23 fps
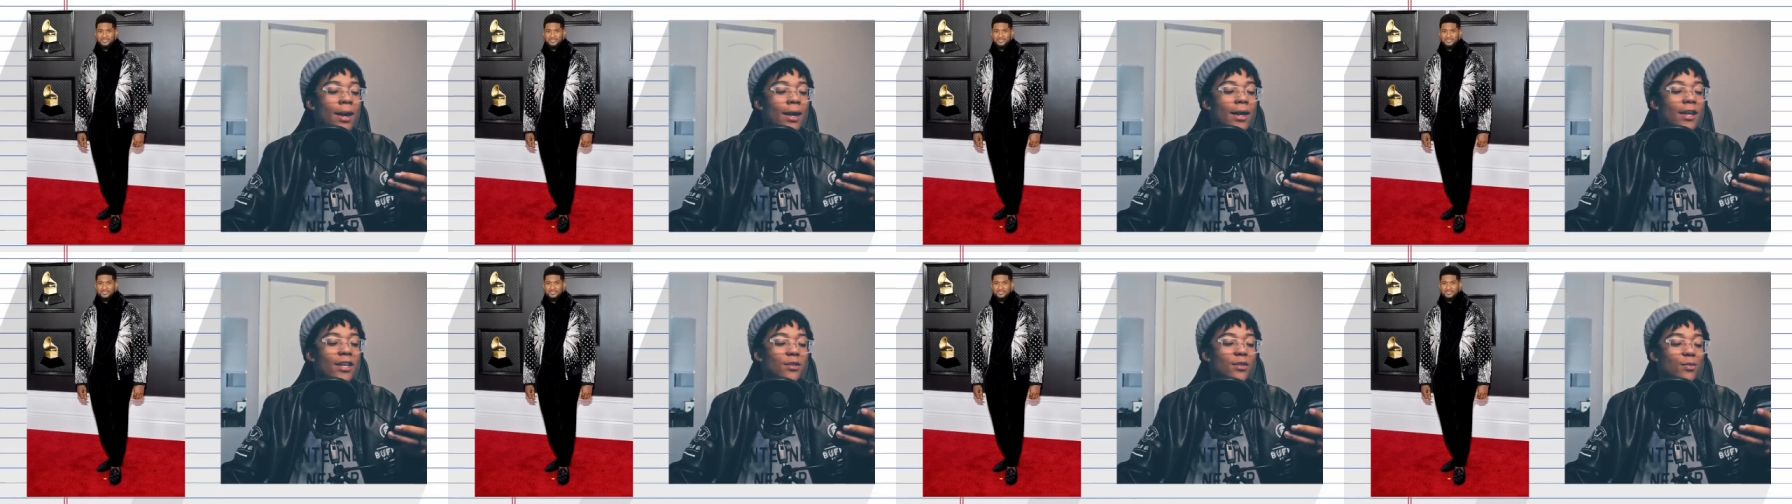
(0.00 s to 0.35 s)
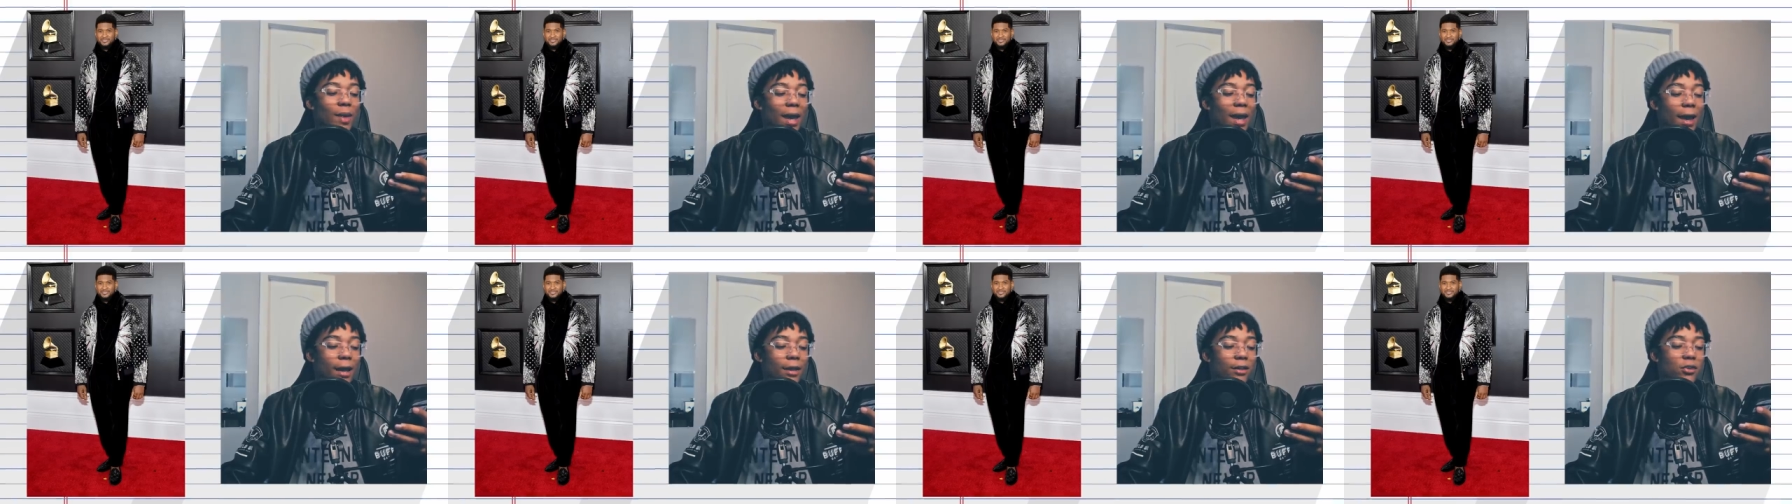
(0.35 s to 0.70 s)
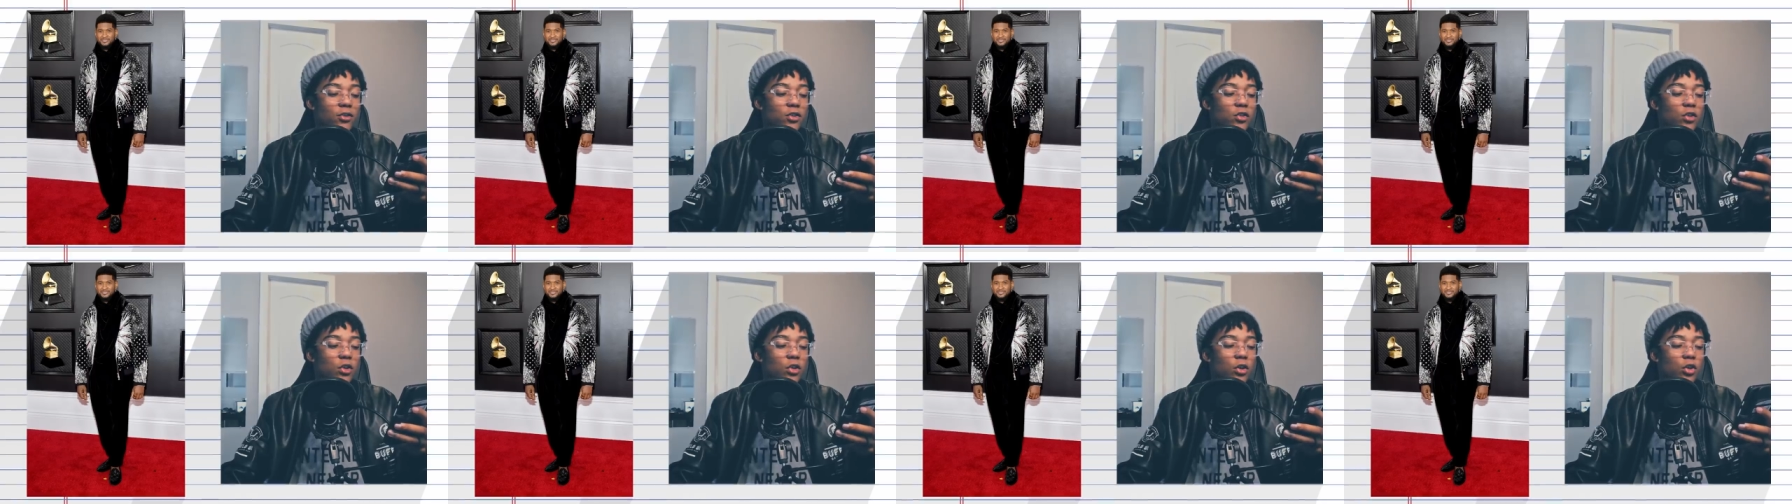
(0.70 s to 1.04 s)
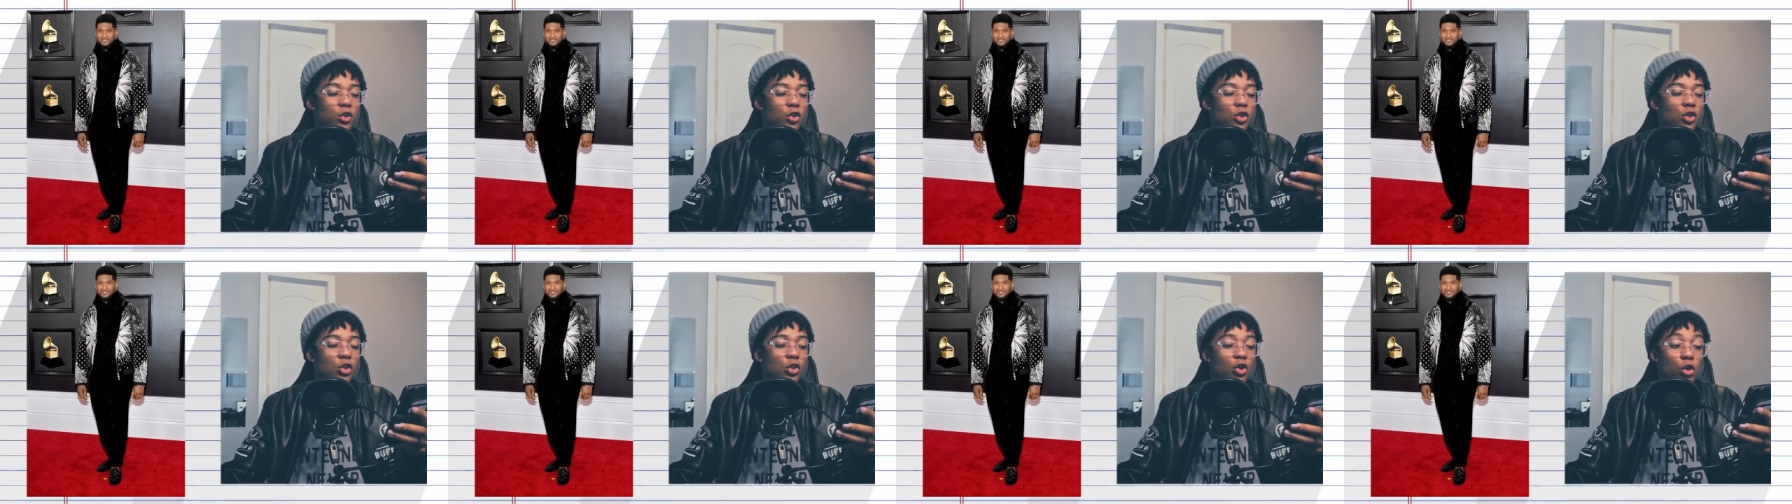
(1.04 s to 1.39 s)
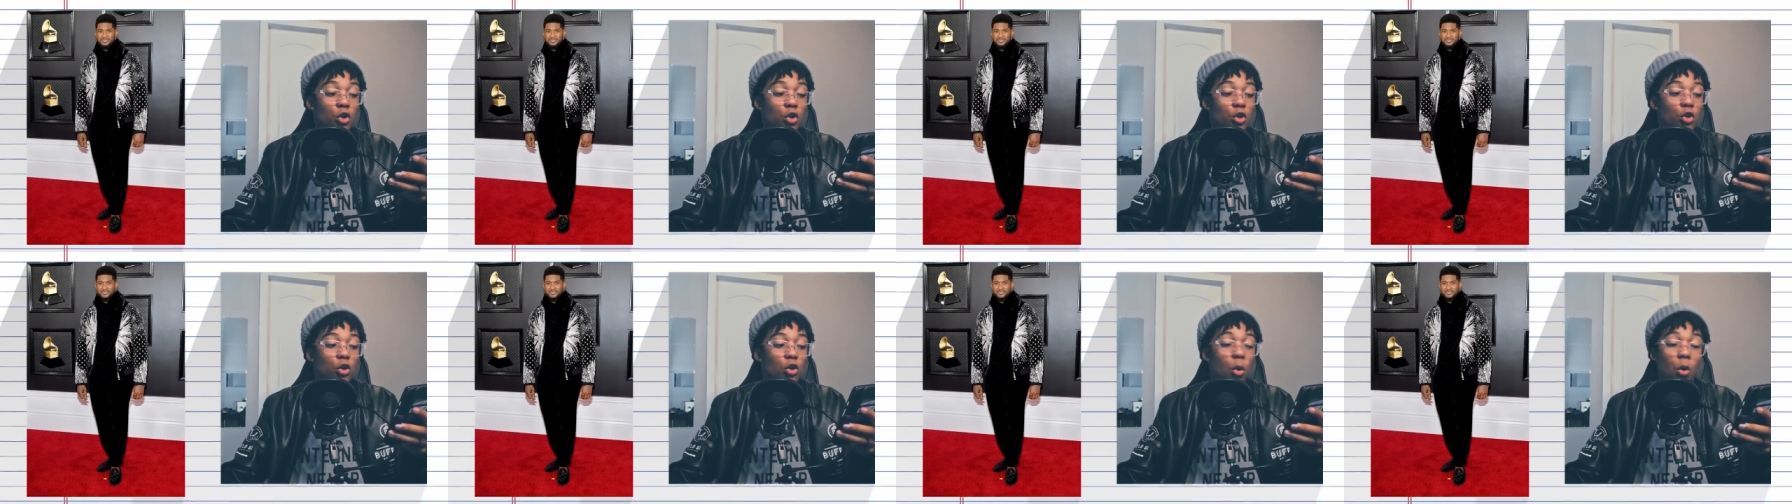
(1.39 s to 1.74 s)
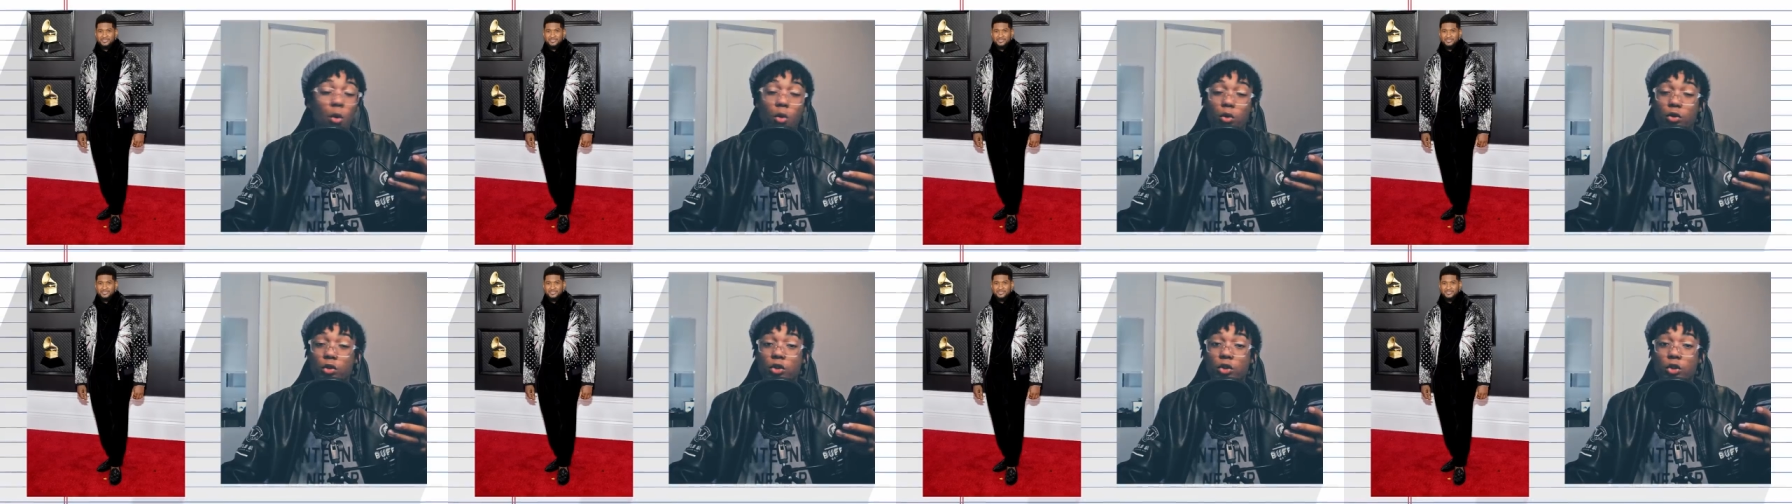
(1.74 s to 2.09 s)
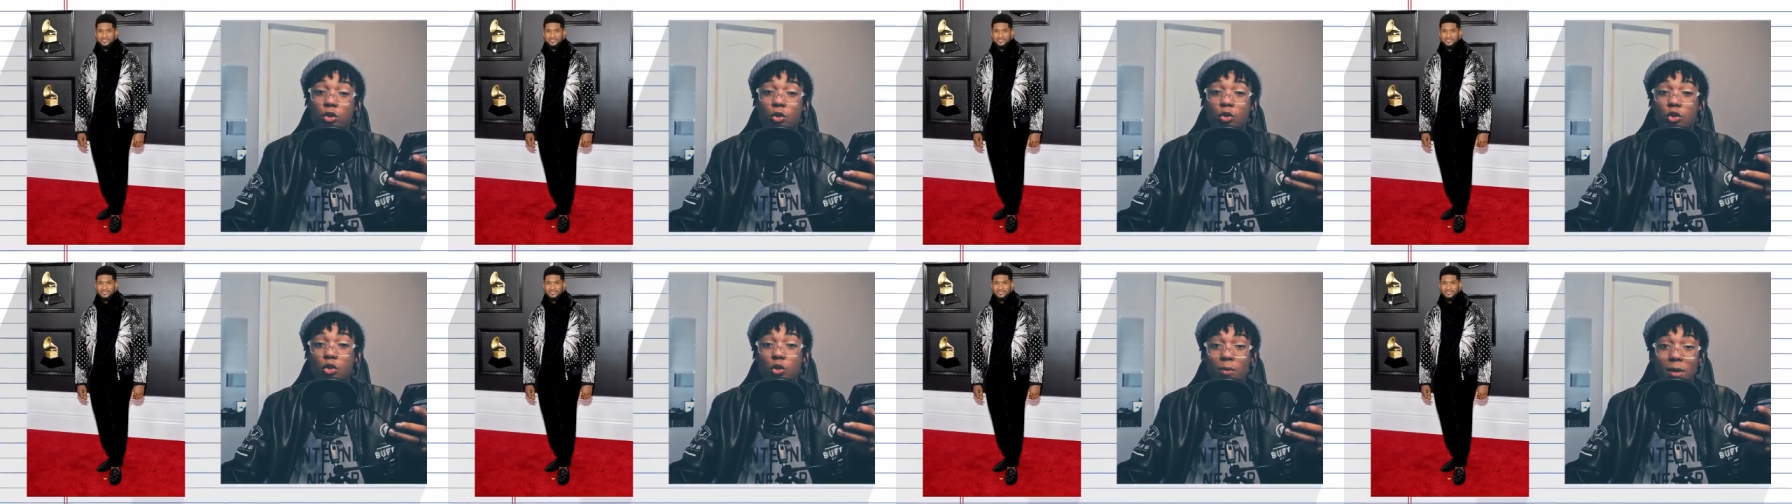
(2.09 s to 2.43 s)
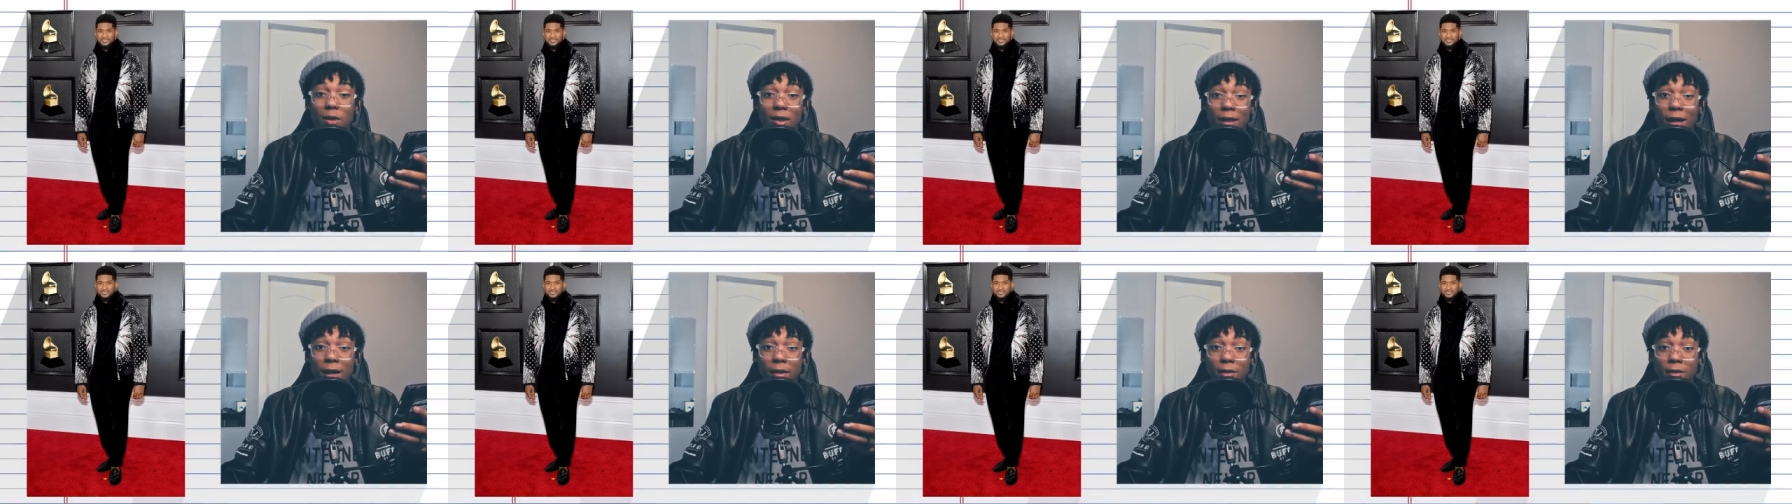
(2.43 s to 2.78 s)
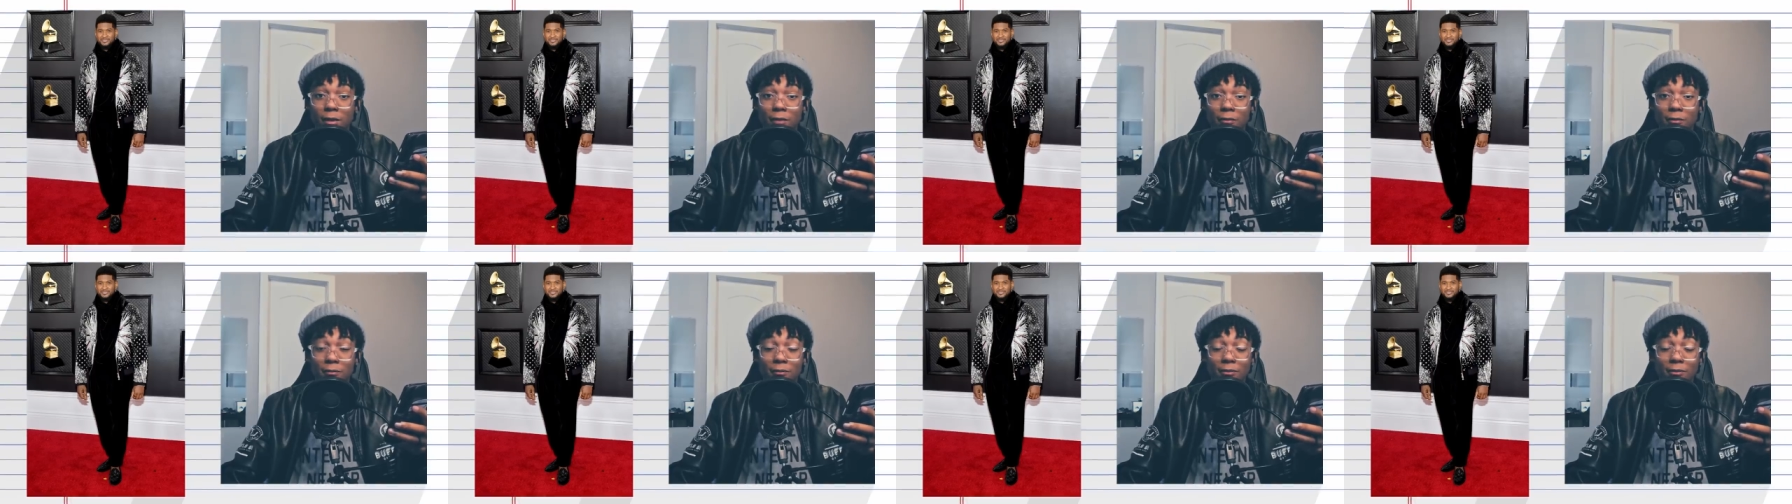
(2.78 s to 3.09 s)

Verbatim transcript: his pants shirt or shoes are made out of.